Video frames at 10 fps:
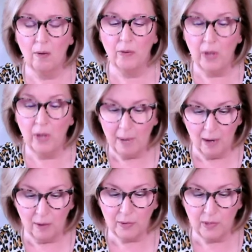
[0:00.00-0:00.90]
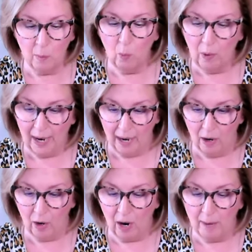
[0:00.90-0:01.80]
Somehow,
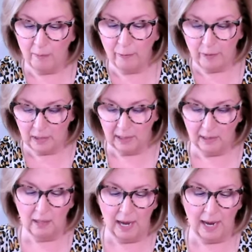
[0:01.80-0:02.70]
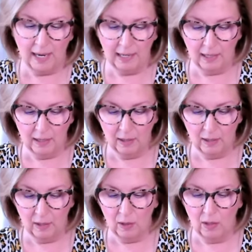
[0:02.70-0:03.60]
somewhere, I'm feeling like
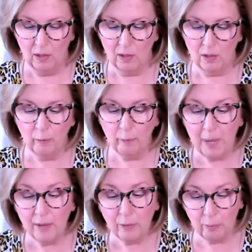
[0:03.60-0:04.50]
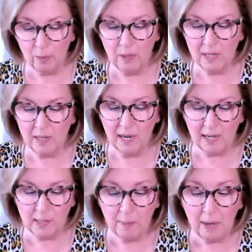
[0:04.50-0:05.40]
You've been through this
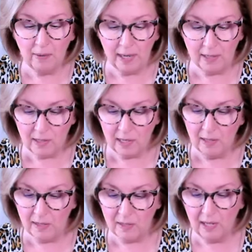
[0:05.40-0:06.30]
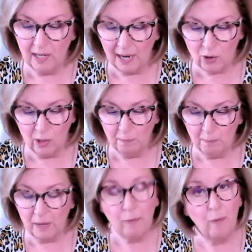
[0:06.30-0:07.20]
experience in this connection
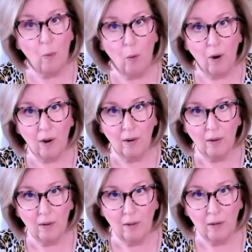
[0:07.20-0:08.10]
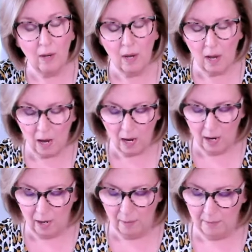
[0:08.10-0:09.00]
before.
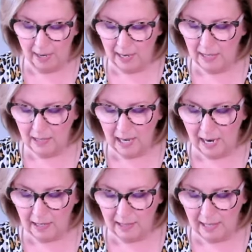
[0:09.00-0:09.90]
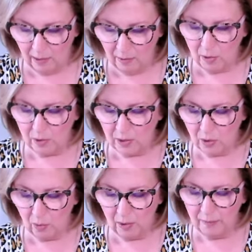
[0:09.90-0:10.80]
Um, and yet now you're
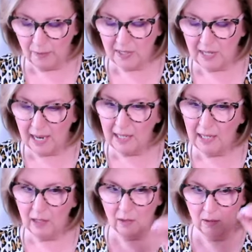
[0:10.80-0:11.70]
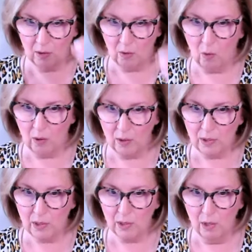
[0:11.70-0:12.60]
sort of setting the
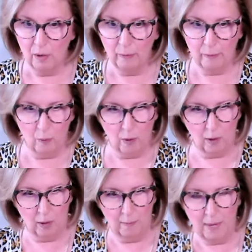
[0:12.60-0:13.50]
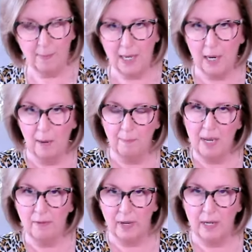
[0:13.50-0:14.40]
course for maybe a
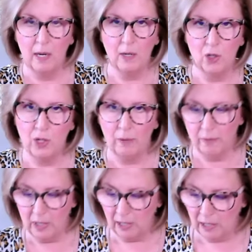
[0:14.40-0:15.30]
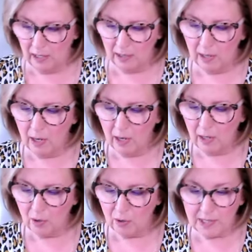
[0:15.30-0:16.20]
pivot, a shift in
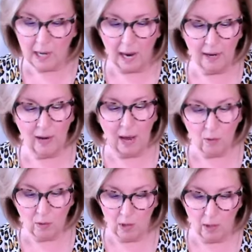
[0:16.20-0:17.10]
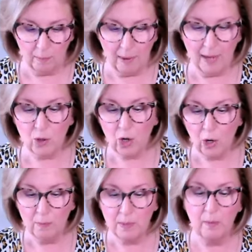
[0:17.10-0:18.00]
your desired outcome in
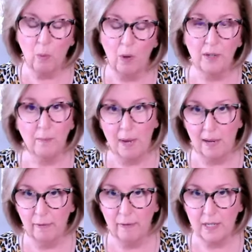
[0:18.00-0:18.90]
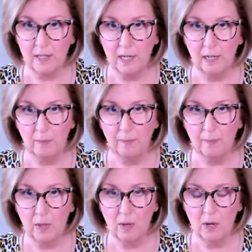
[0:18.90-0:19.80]
terms of what you're manifesting.
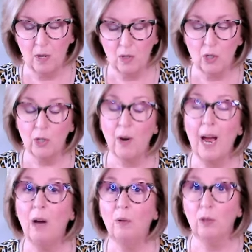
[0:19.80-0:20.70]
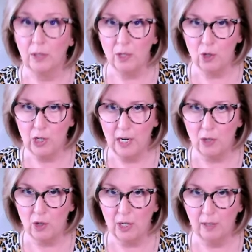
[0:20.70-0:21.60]
So your outlook is
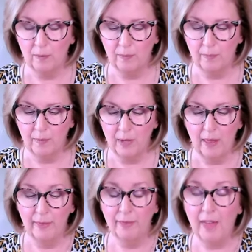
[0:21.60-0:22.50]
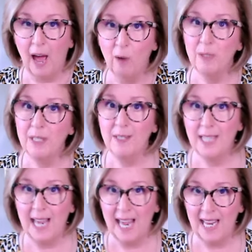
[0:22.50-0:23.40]
changing. That was
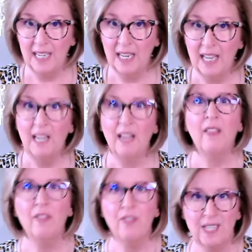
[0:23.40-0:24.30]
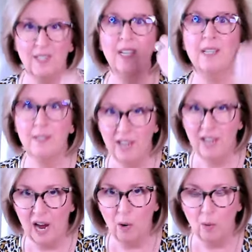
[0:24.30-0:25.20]
then, this is
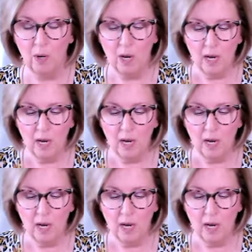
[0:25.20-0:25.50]
now.